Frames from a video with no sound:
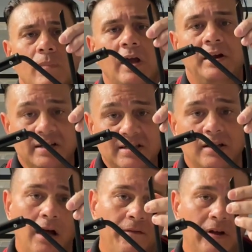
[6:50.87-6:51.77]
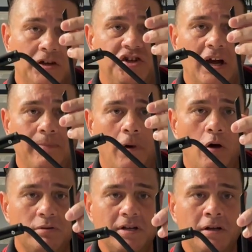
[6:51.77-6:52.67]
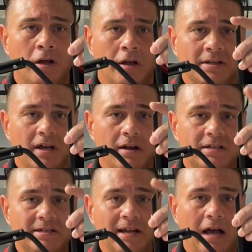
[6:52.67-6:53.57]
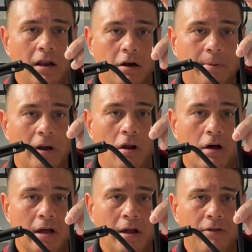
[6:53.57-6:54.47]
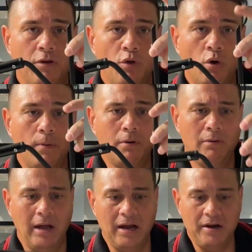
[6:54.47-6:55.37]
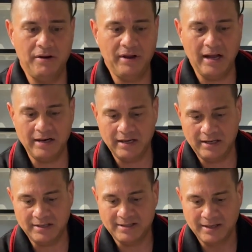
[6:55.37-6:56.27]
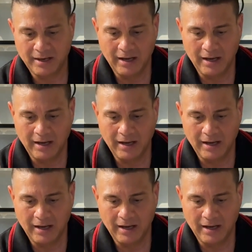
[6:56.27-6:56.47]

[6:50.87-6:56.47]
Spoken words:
It is a V shape, altered, so it's a little bit longer than normal, and that is